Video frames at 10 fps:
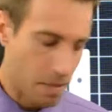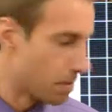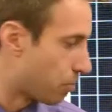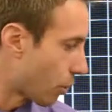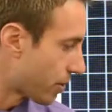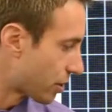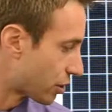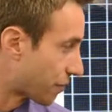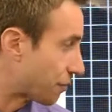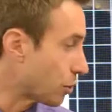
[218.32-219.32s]
Boy, there's a
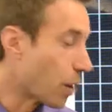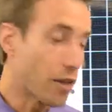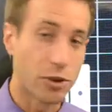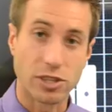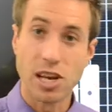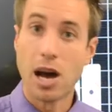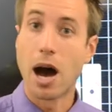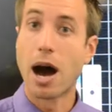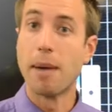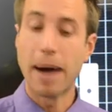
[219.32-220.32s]
few others.
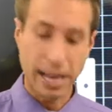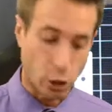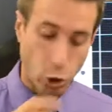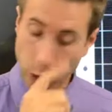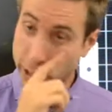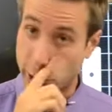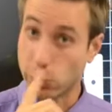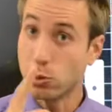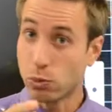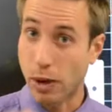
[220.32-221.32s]
I could
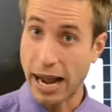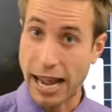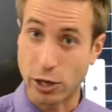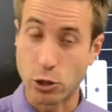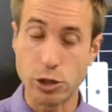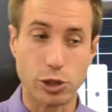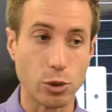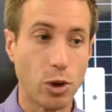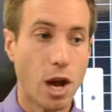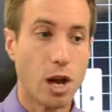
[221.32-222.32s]

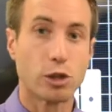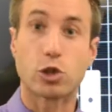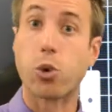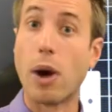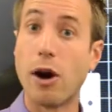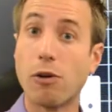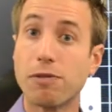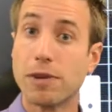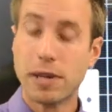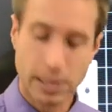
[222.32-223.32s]
do 12
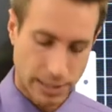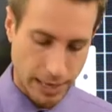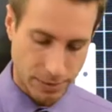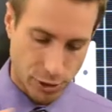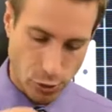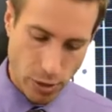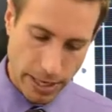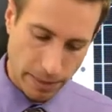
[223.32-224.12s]
times 3.